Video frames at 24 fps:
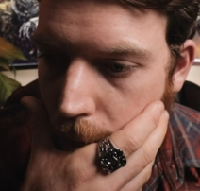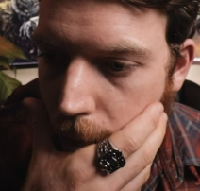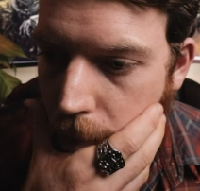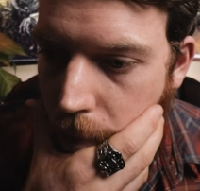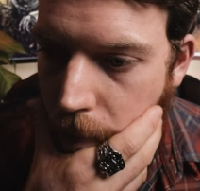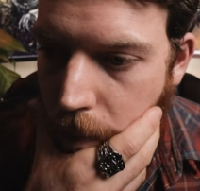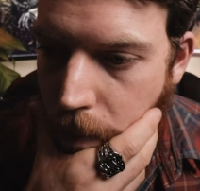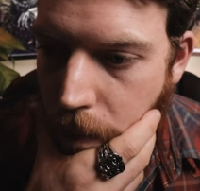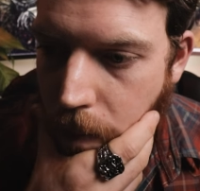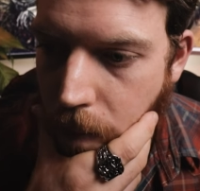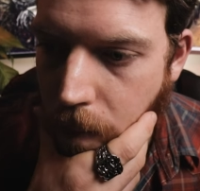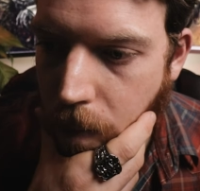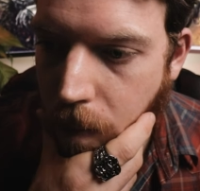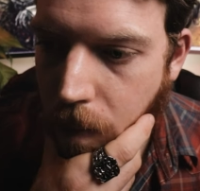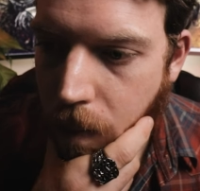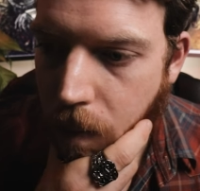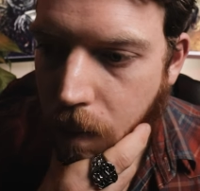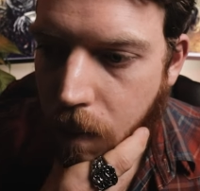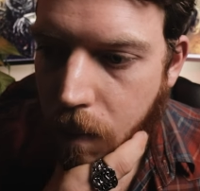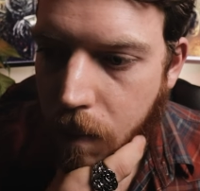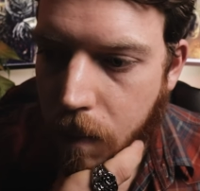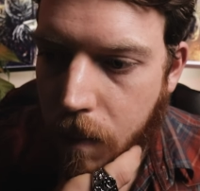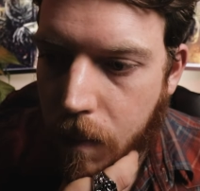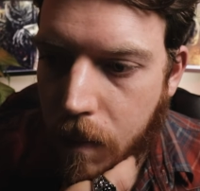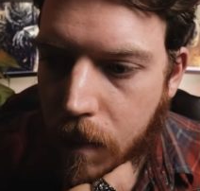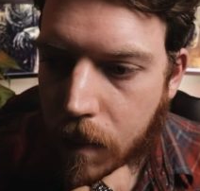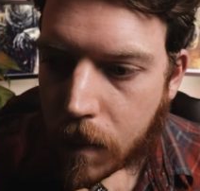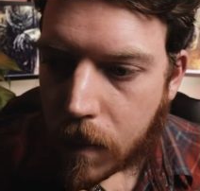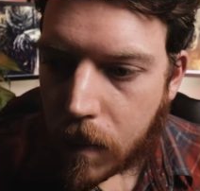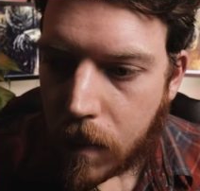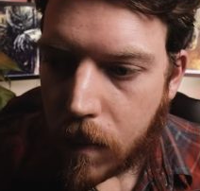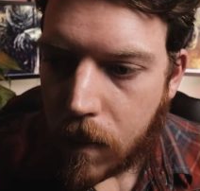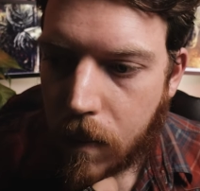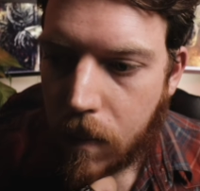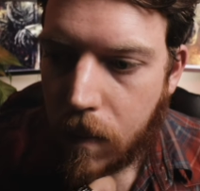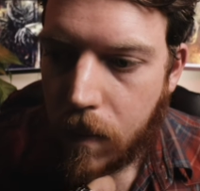
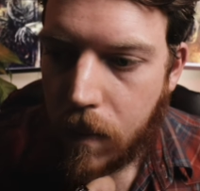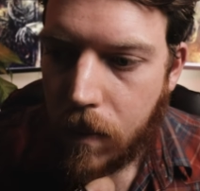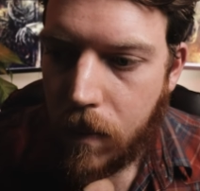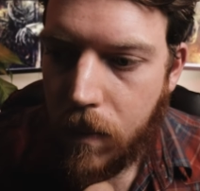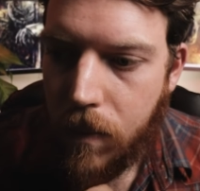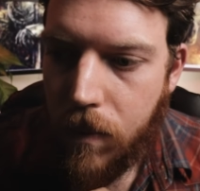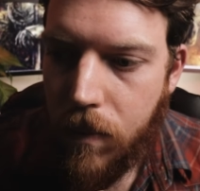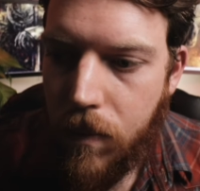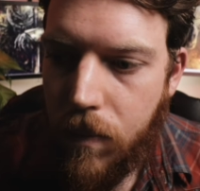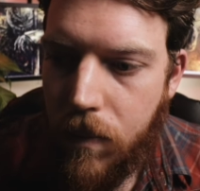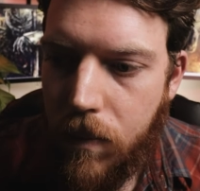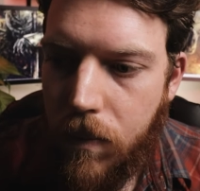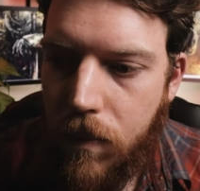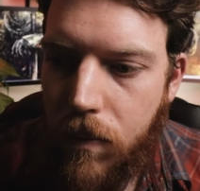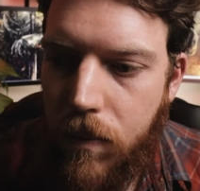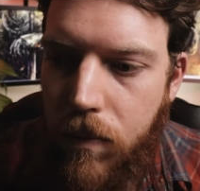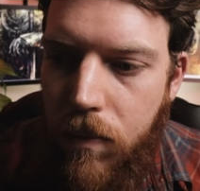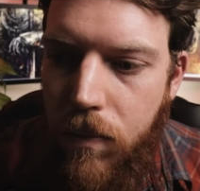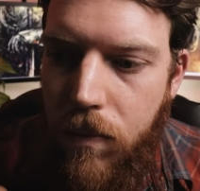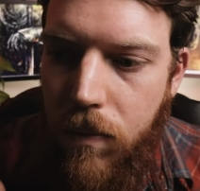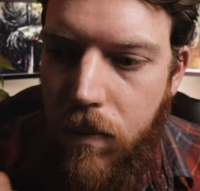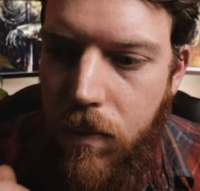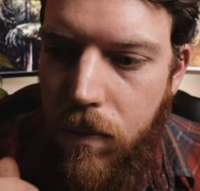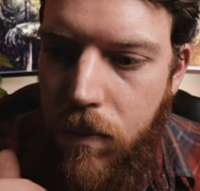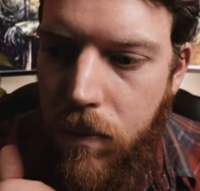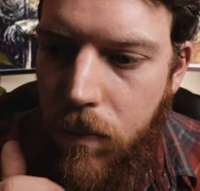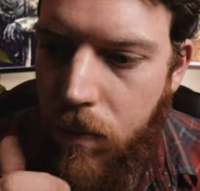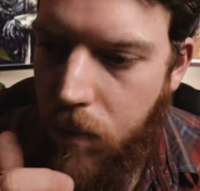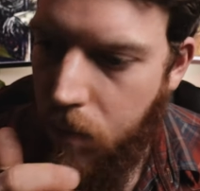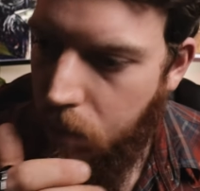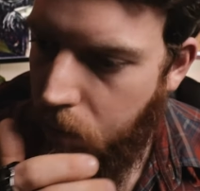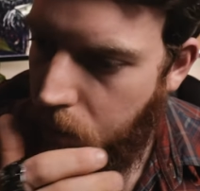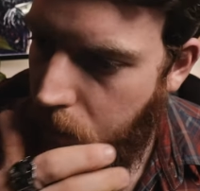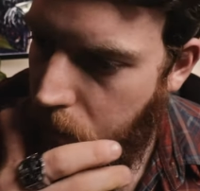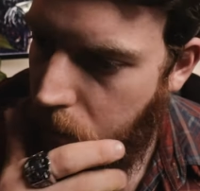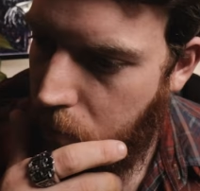
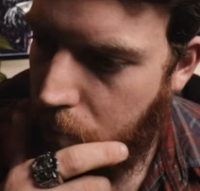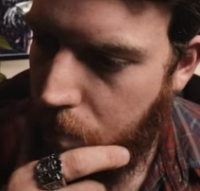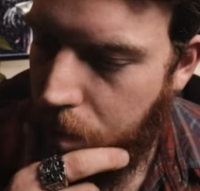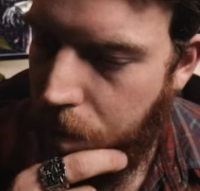Nobody speaks.